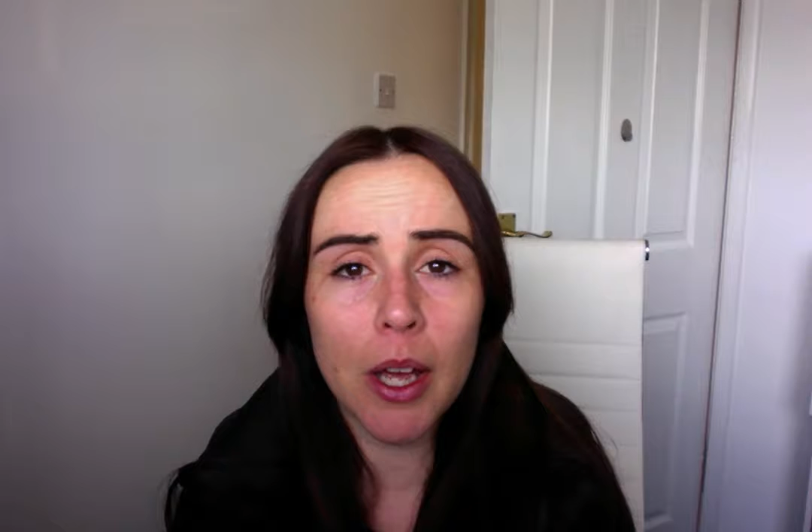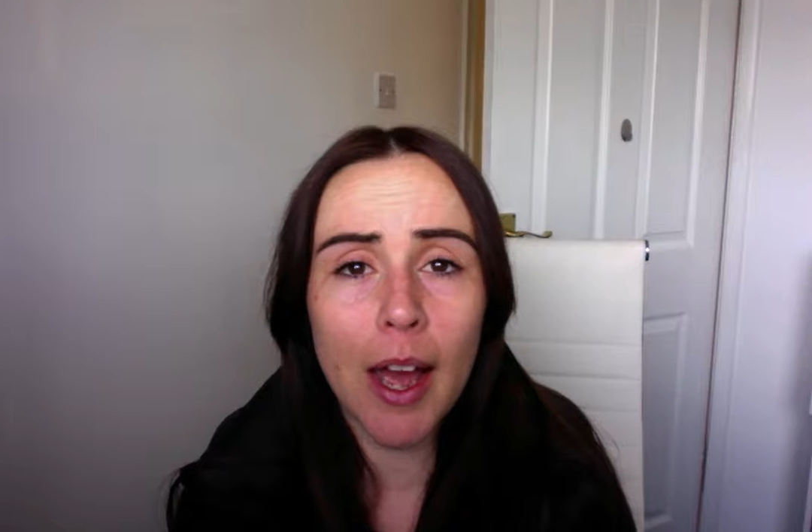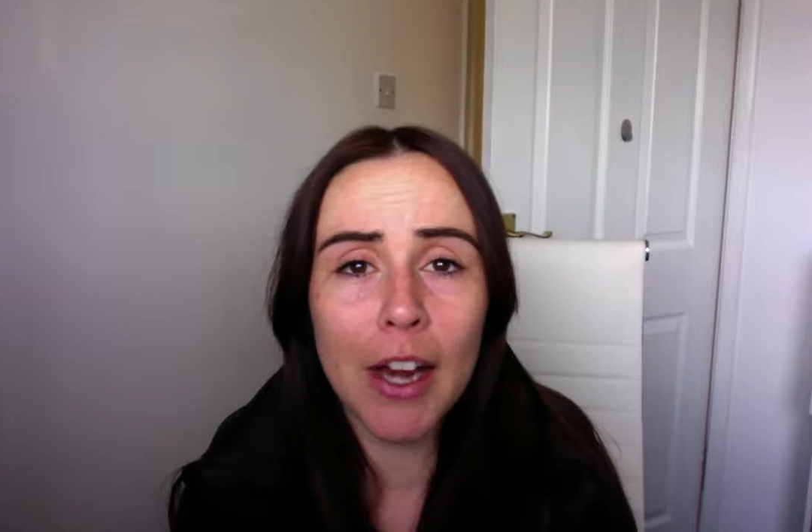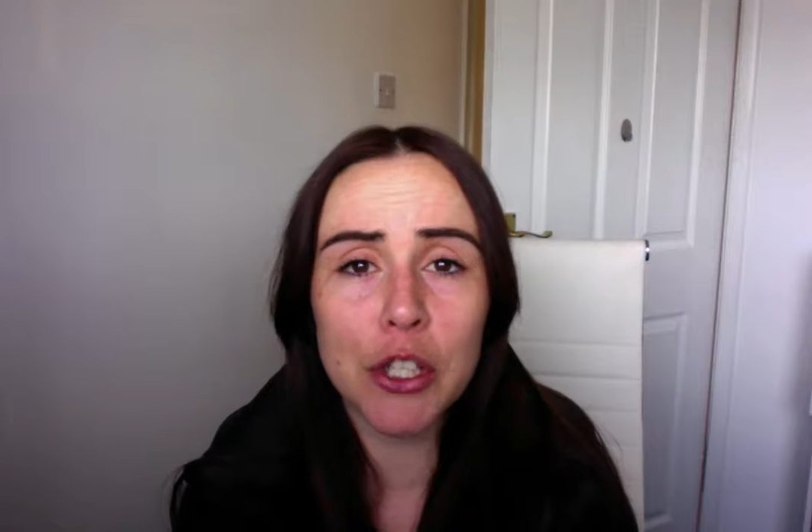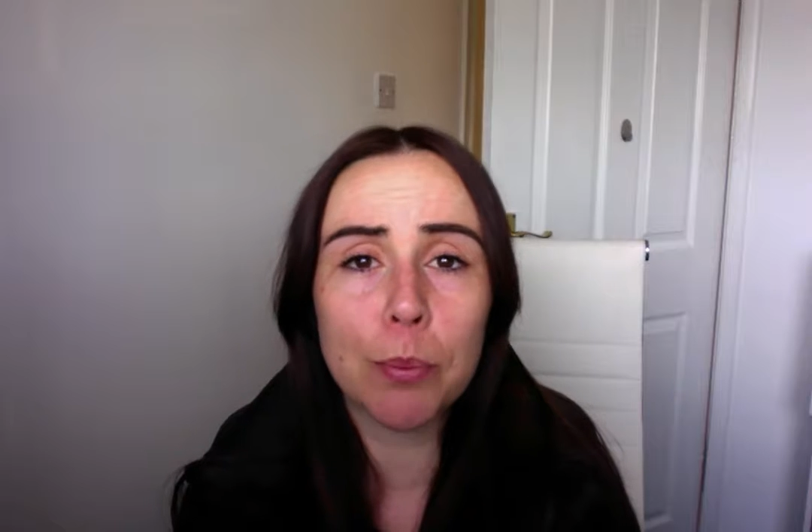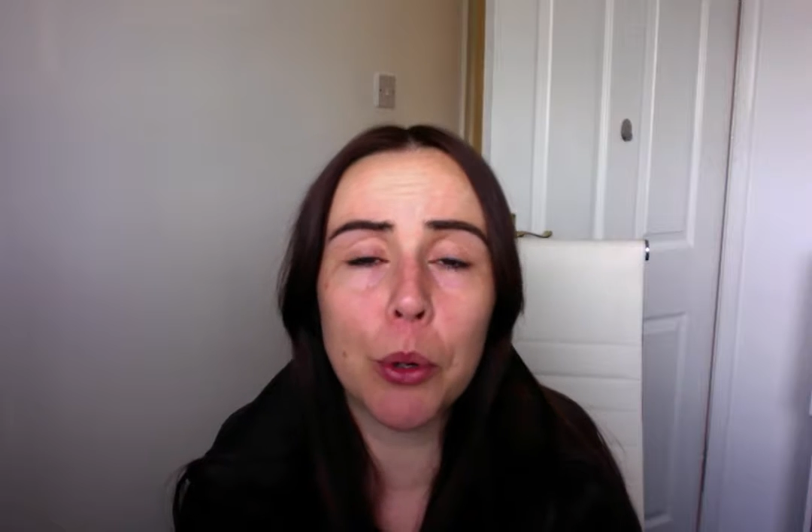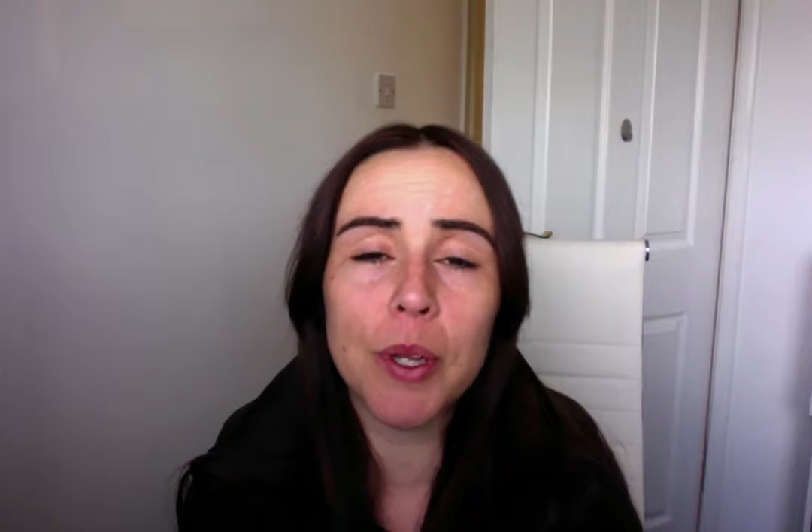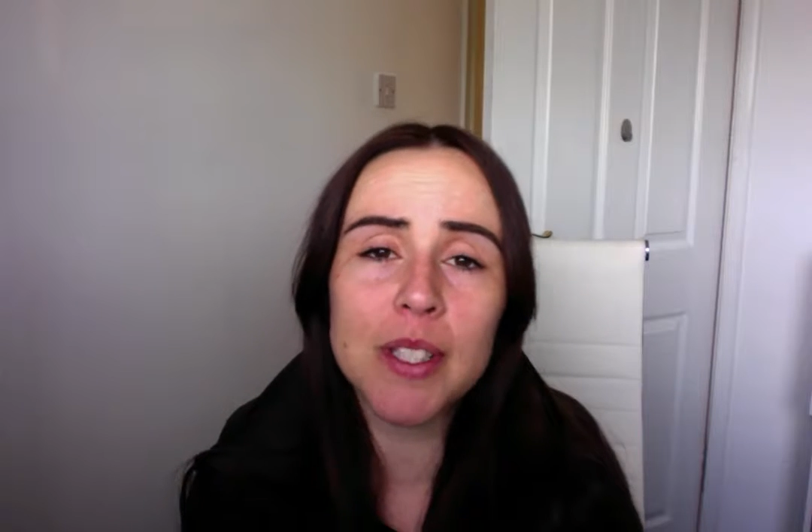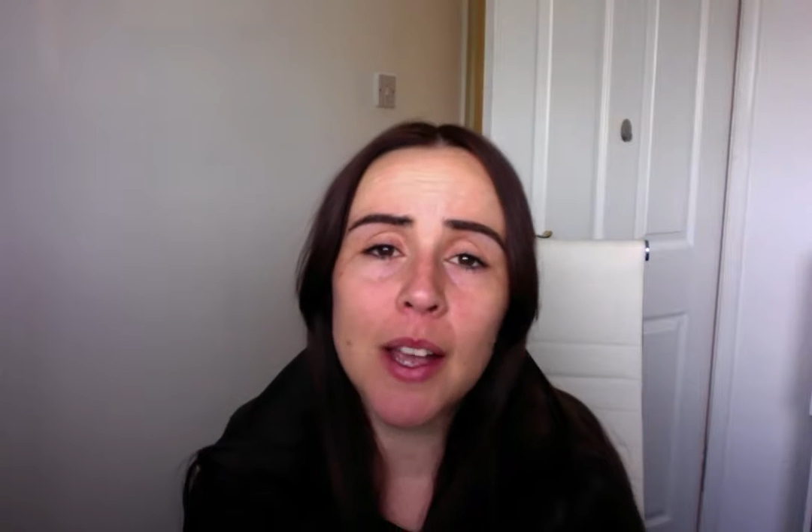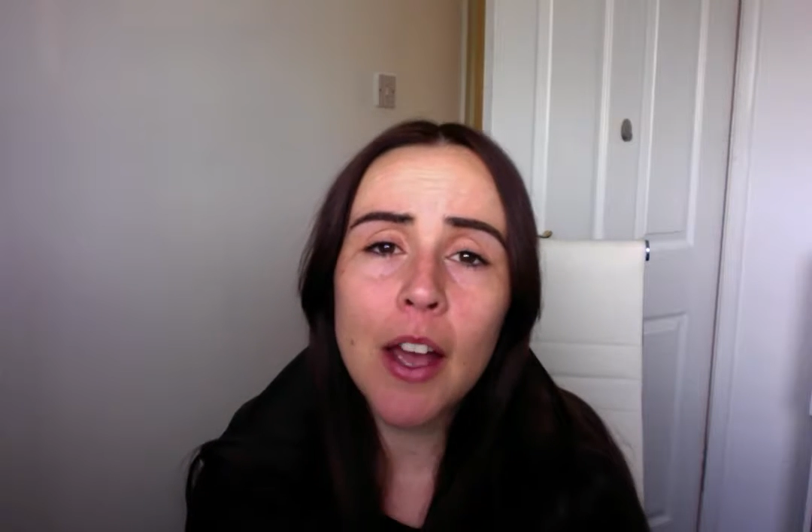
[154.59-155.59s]
action
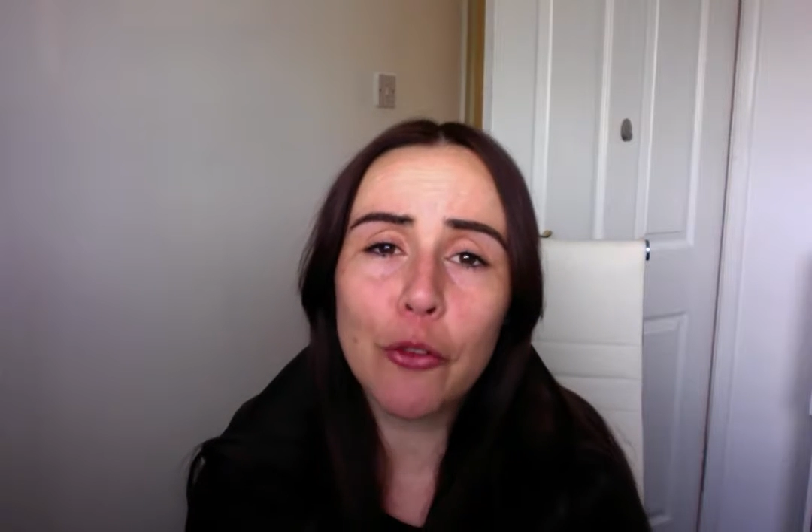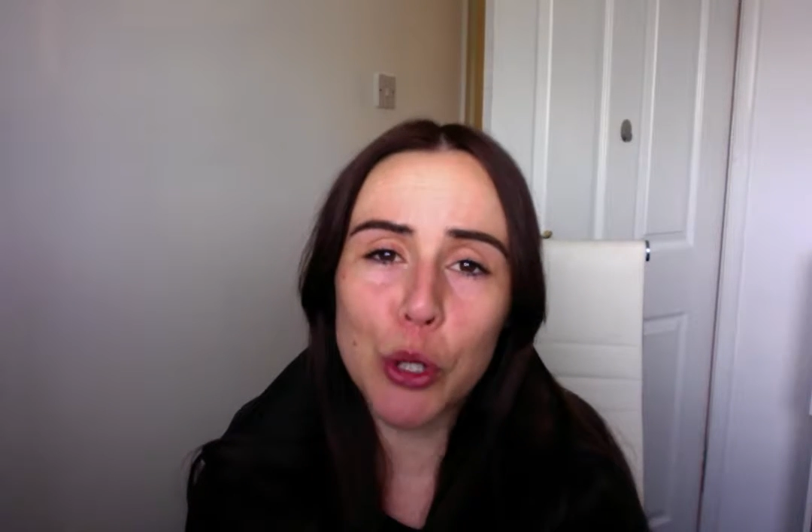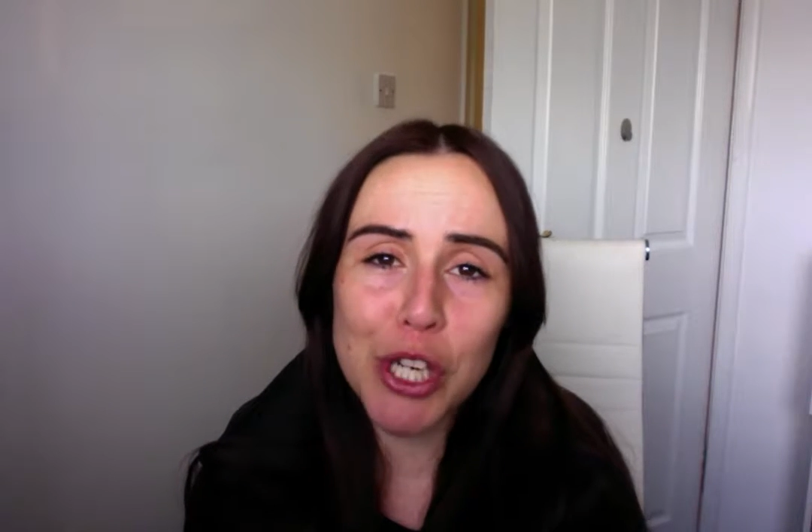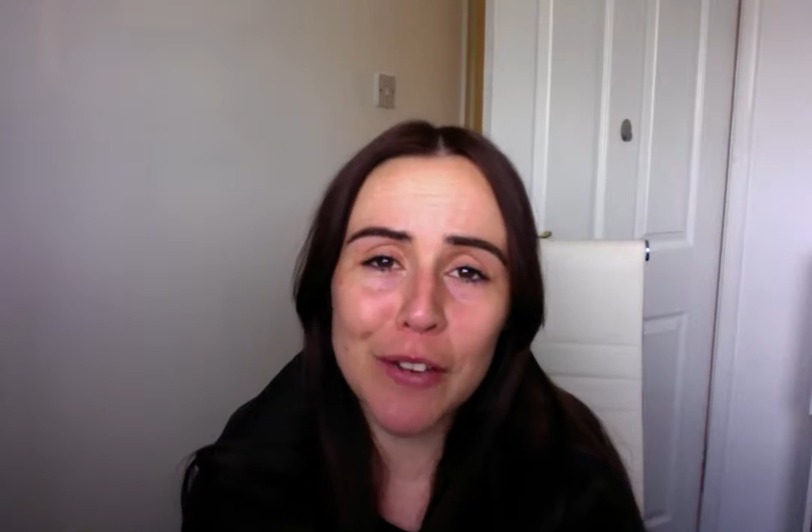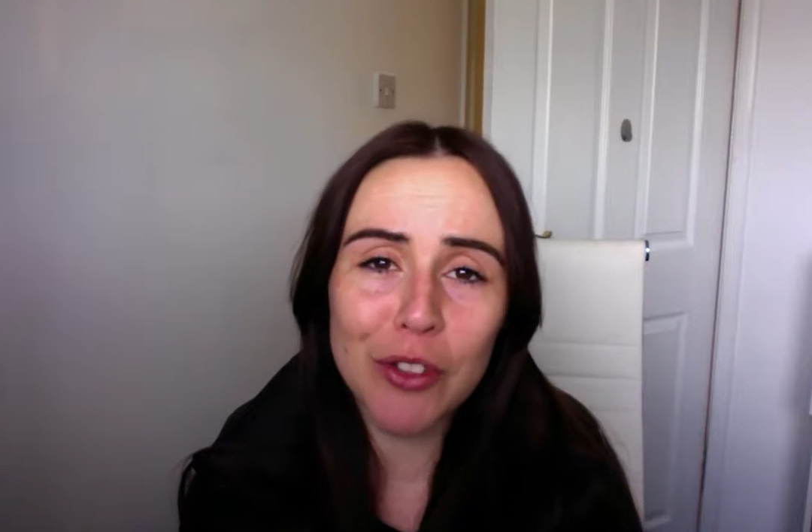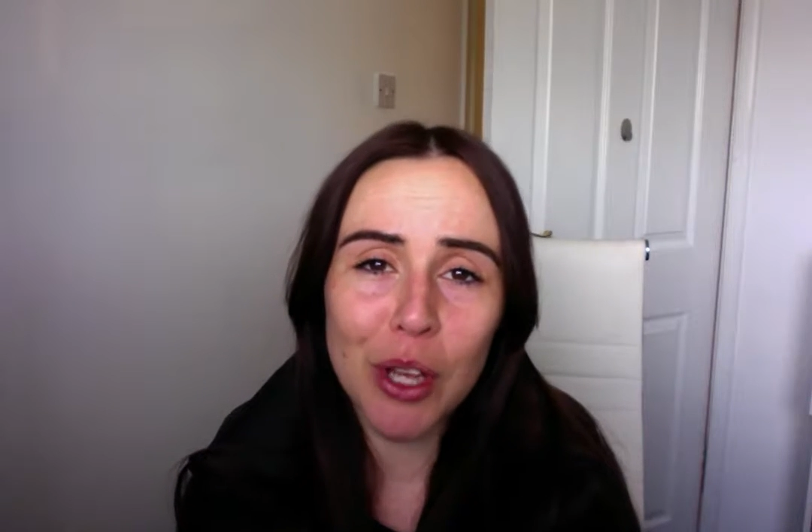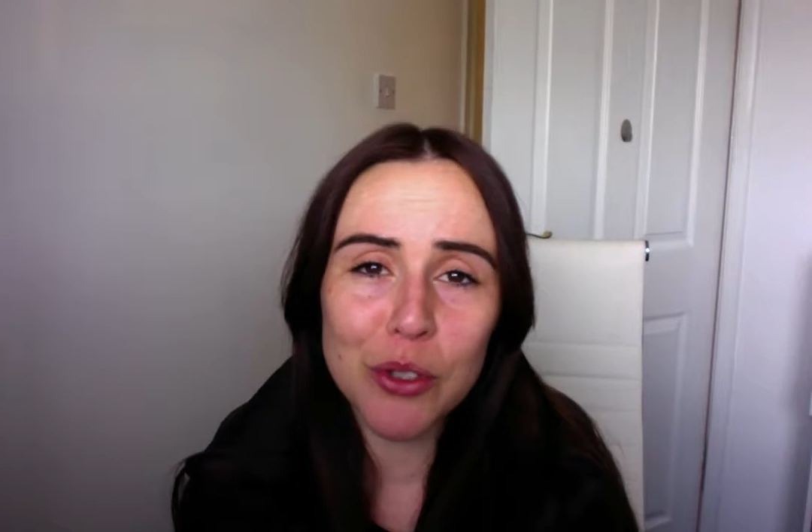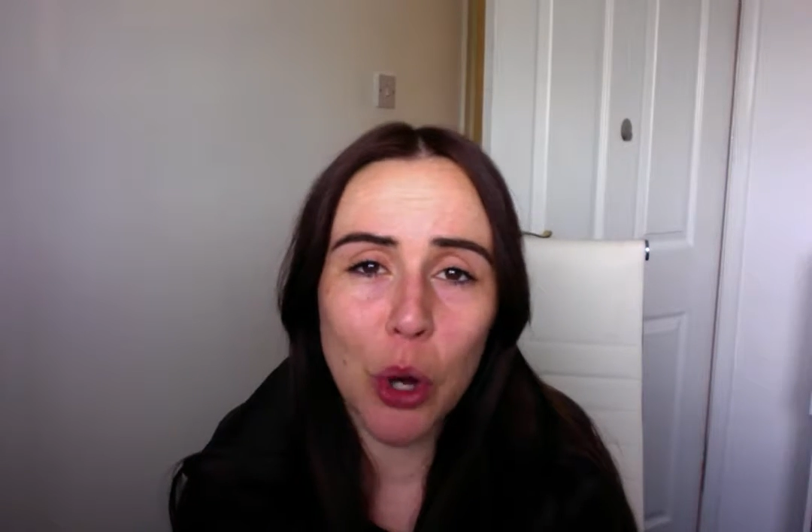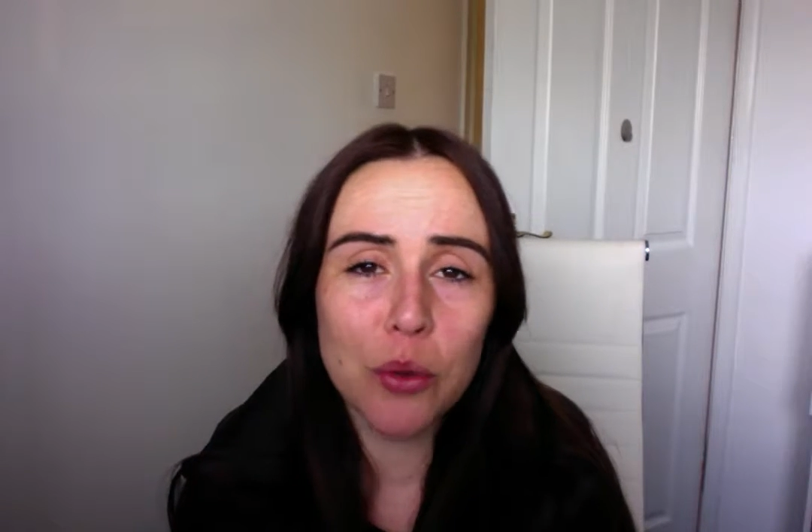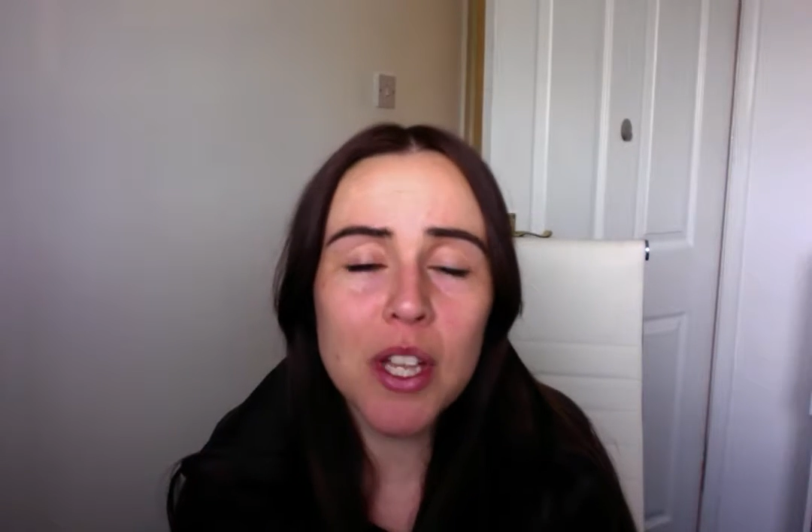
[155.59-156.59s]
points for achieving those
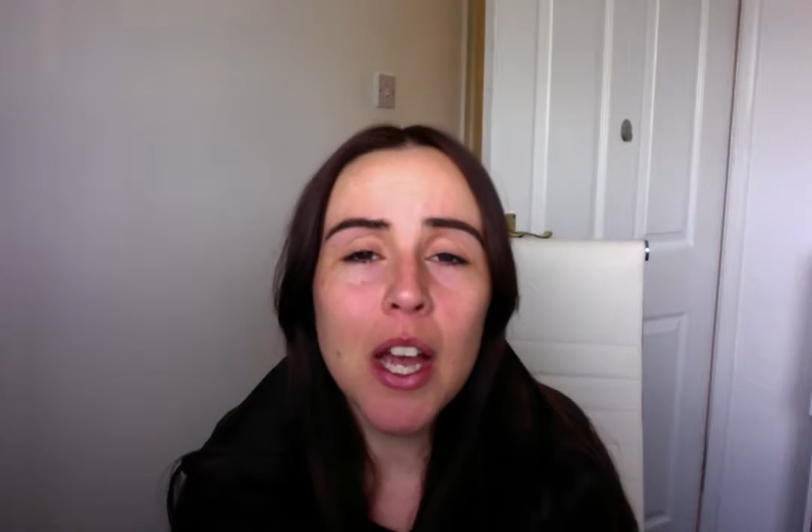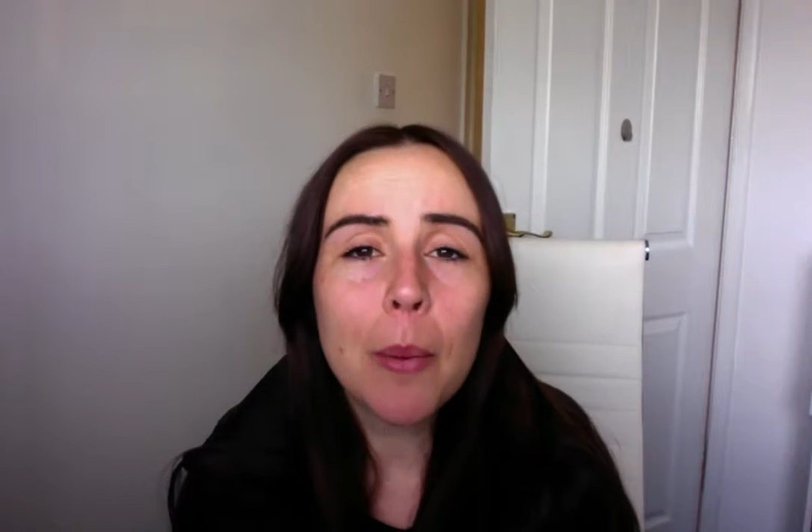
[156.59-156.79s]
goals.